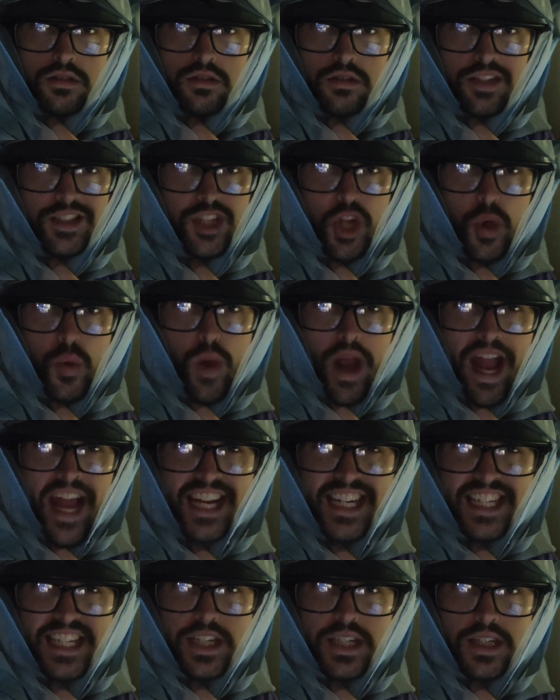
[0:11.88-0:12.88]
It's so
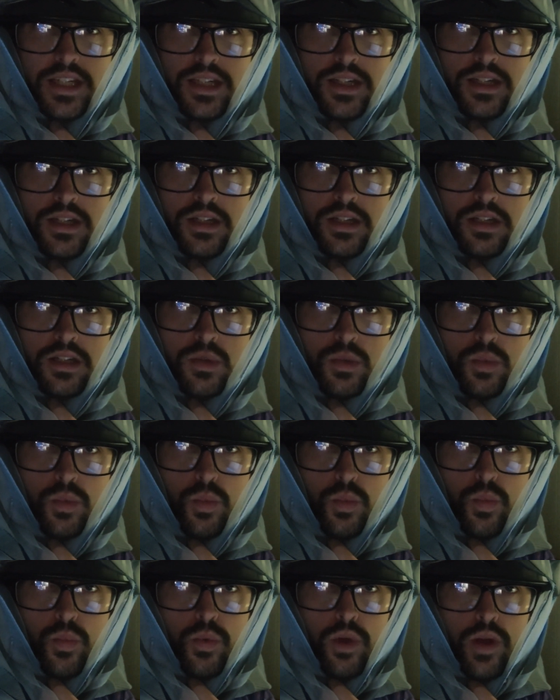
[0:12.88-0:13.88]
hated
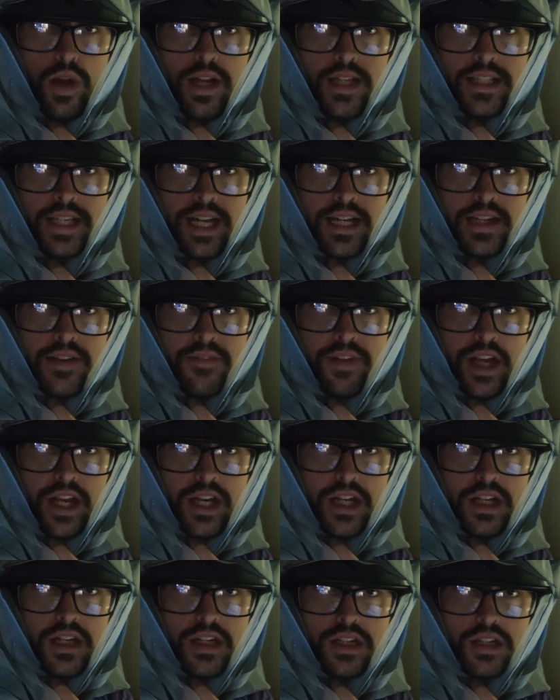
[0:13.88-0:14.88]
when it's
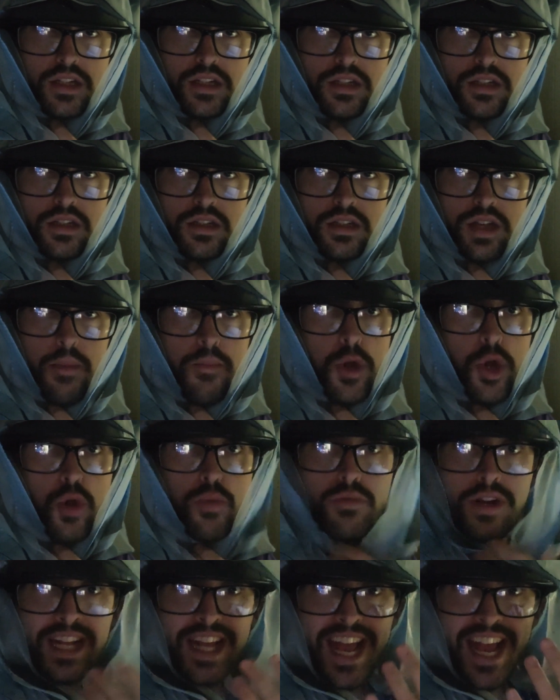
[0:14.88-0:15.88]
activated. I'm
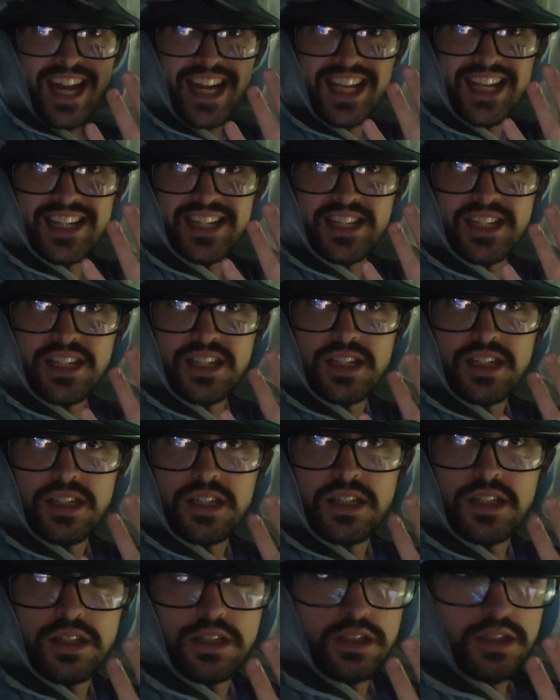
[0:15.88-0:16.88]
lubricated.
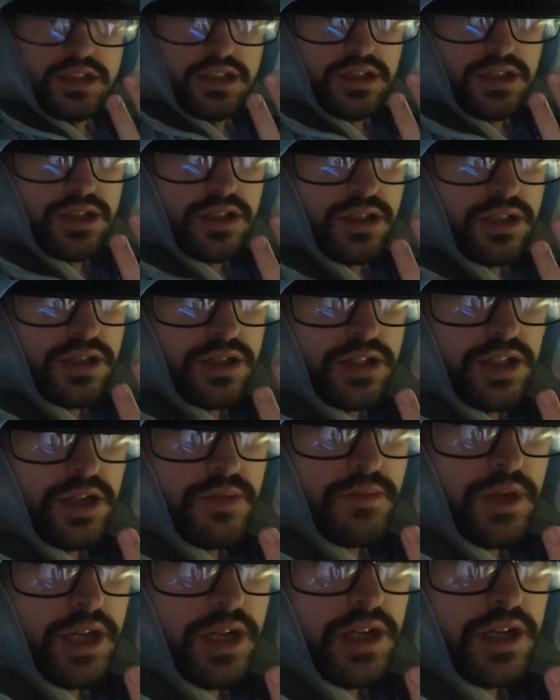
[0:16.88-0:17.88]
This is my
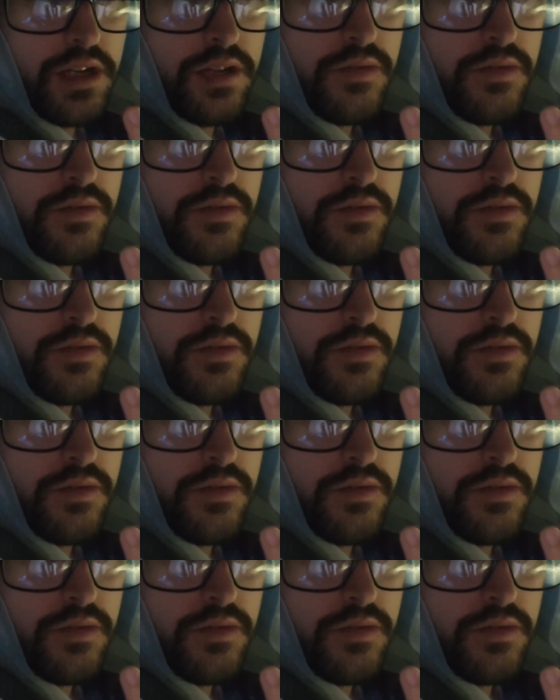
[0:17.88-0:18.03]
main